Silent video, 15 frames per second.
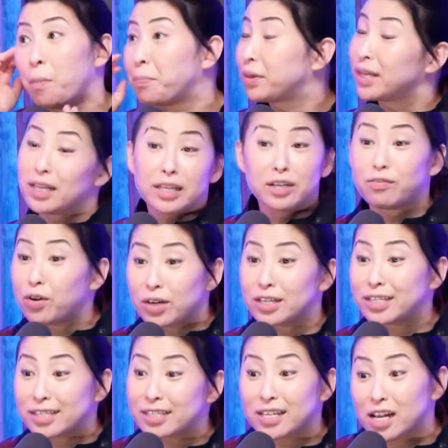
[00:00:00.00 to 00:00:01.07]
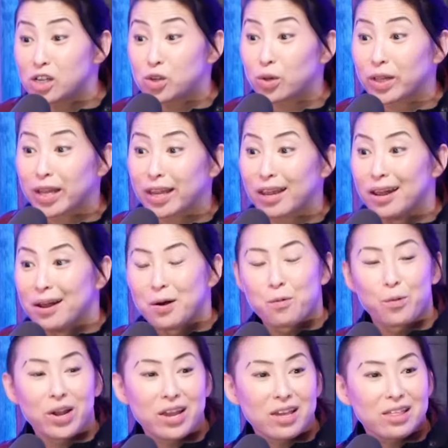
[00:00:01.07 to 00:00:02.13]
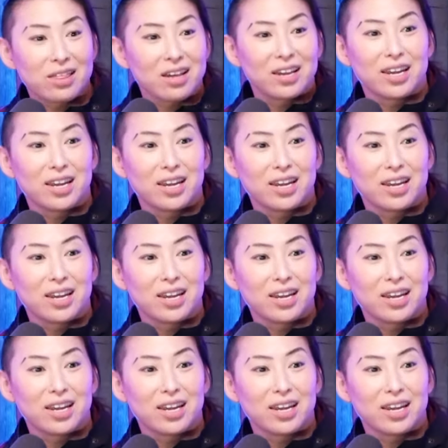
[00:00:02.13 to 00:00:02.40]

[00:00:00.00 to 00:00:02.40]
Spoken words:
completely devoted to scheduling with,